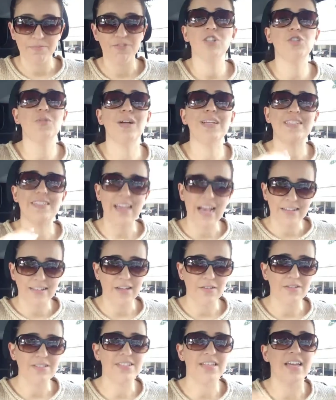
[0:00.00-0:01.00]
So I sat
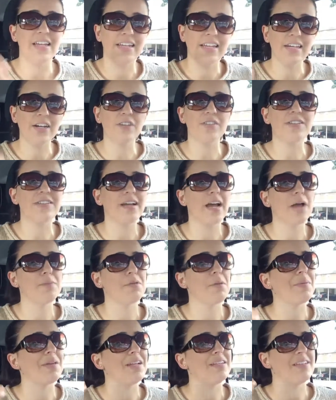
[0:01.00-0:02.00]
down and said, here are the
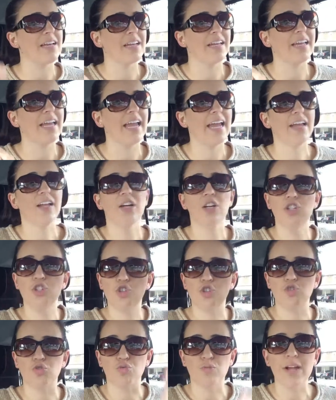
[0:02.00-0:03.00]
times I'm gonna dedicate
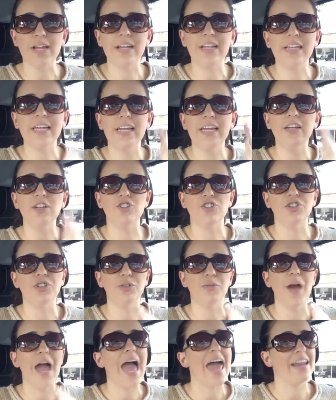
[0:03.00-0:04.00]
strictly
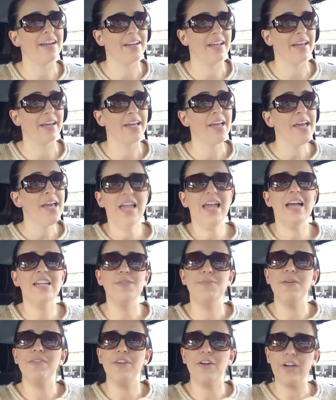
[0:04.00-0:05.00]
to editing. And
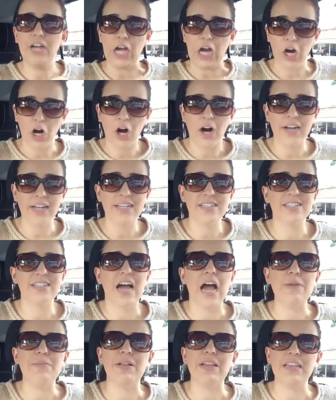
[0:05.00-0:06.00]
to be very honest,
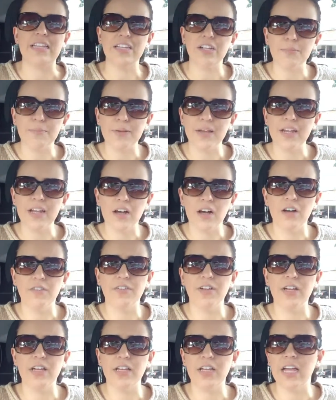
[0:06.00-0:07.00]
I'm a little bit
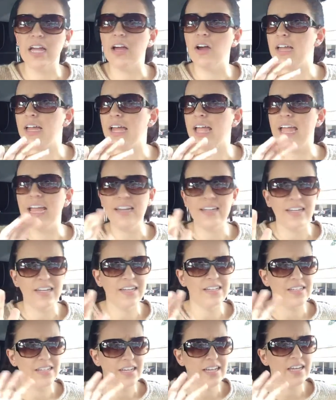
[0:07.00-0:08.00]
of an A
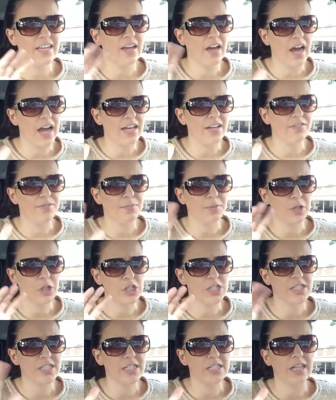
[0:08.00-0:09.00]
D D kind of
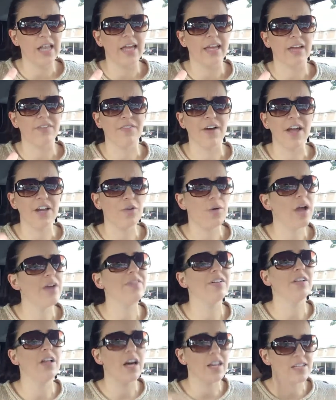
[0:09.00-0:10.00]
person. Like if I know I
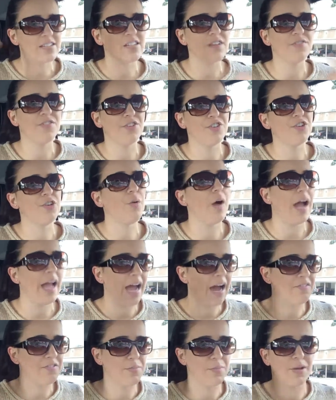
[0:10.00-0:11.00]
have a lot of stuff to do, I
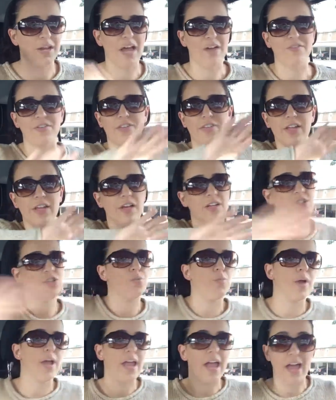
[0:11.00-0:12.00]
have to put everything else
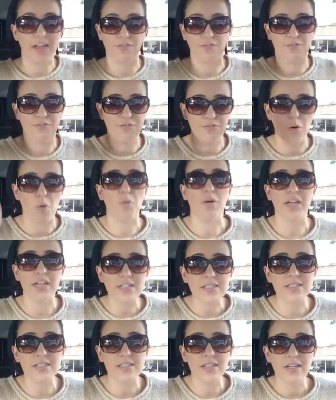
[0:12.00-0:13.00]
away and
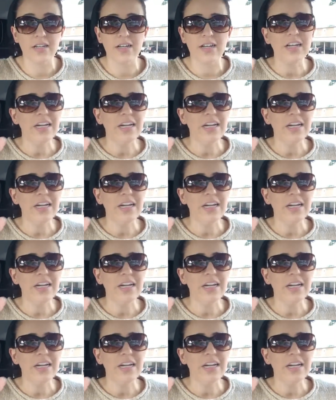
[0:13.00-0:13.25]
focus.